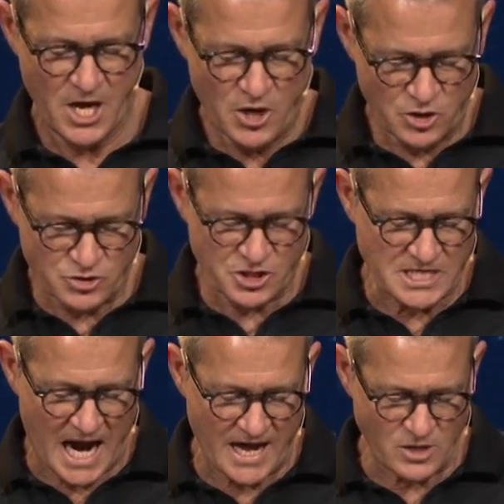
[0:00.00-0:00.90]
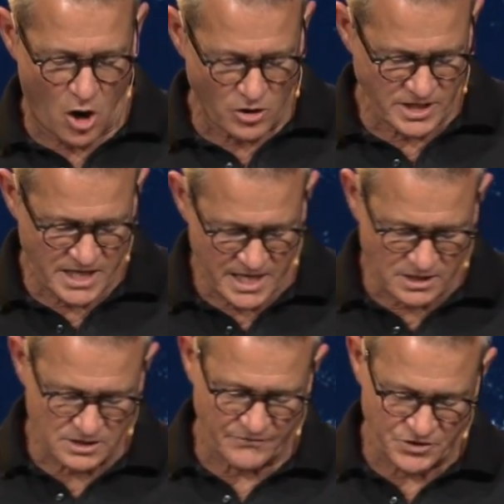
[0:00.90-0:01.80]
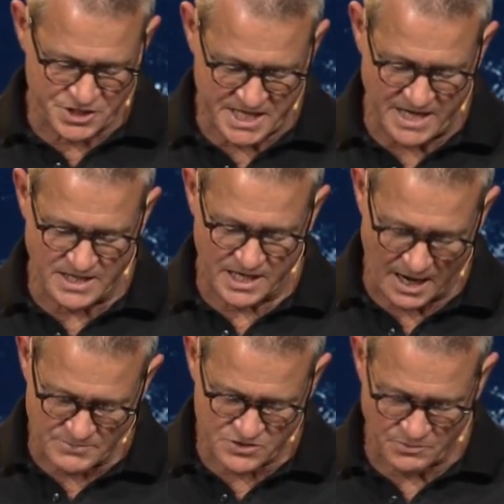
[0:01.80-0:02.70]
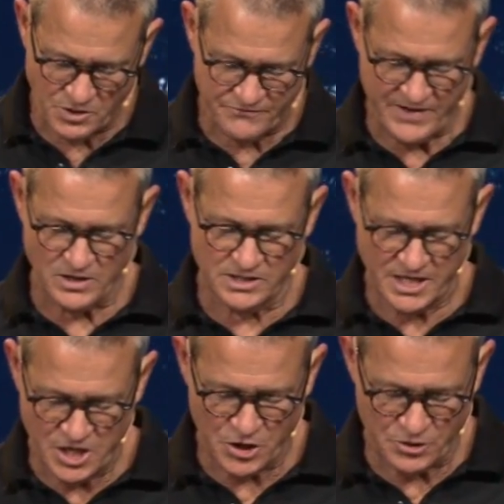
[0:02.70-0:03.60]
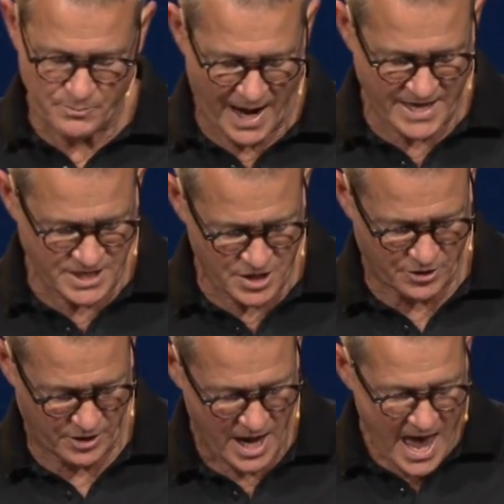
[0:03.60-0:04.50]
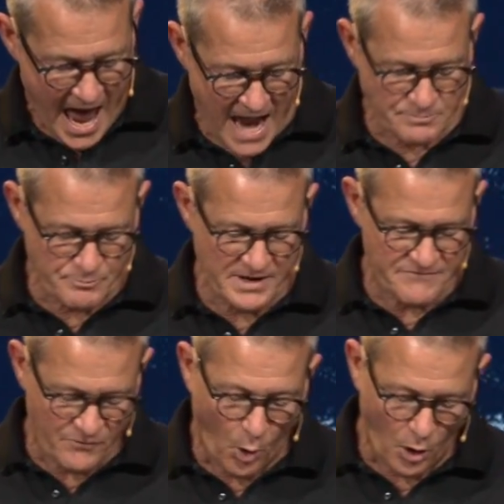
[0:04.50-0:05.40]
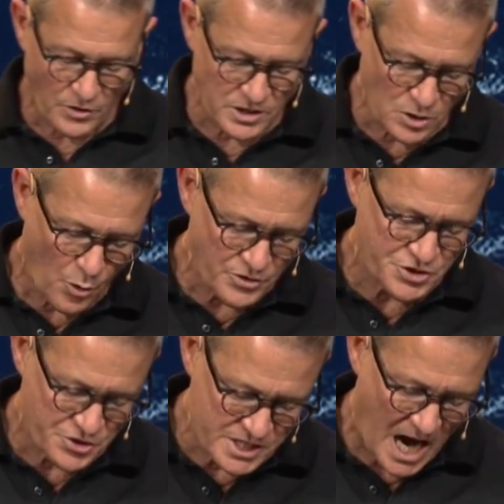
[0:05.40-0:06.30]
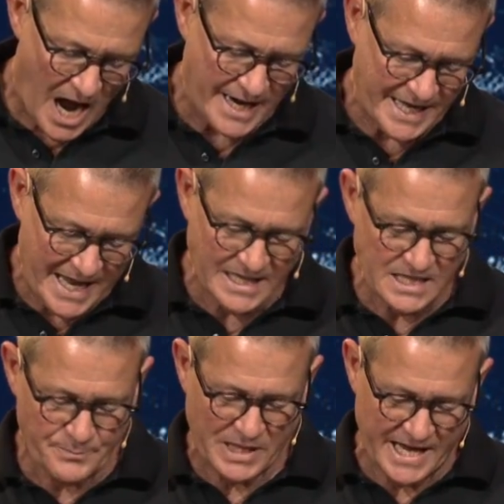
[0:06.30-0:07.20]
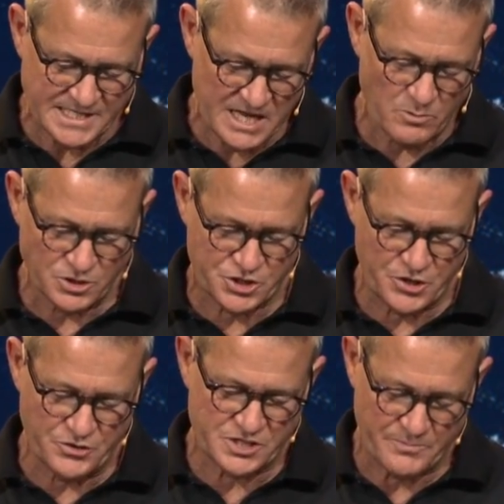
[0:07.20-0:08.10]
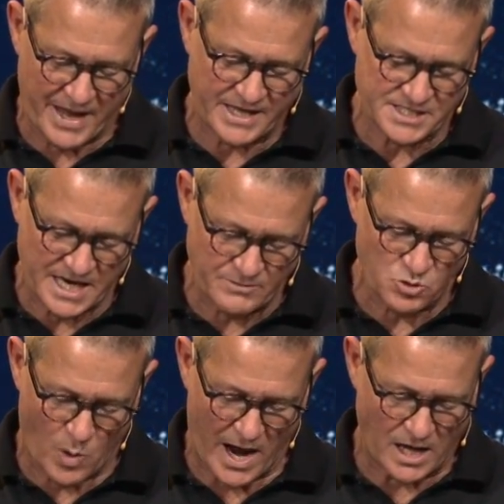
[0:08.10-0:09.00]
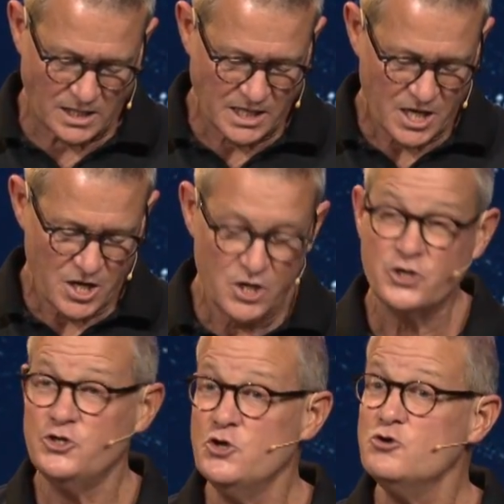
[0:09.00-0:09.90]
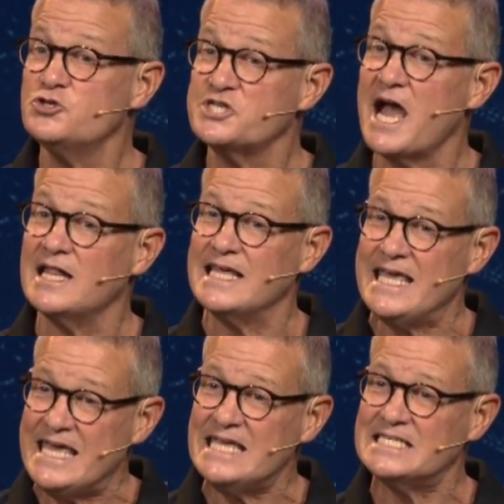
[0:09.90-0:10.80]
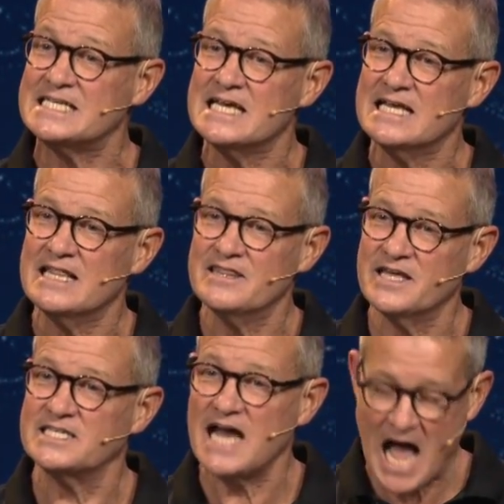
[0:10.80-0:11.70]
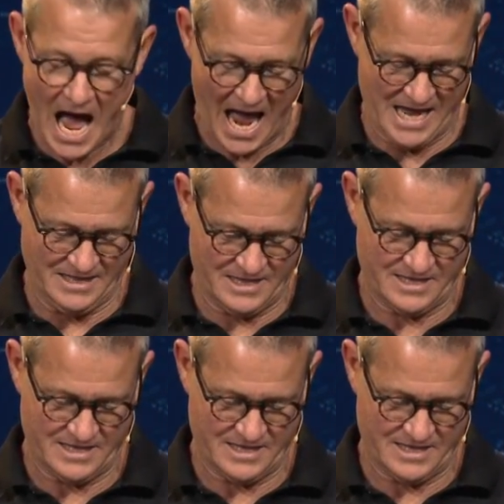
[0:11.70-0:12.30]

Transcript: You shall tithe all the yield of your seed that comes from your field year by year. And before the Lord your God, in the place he will choose to make his name dwell, you shall eat the tithe.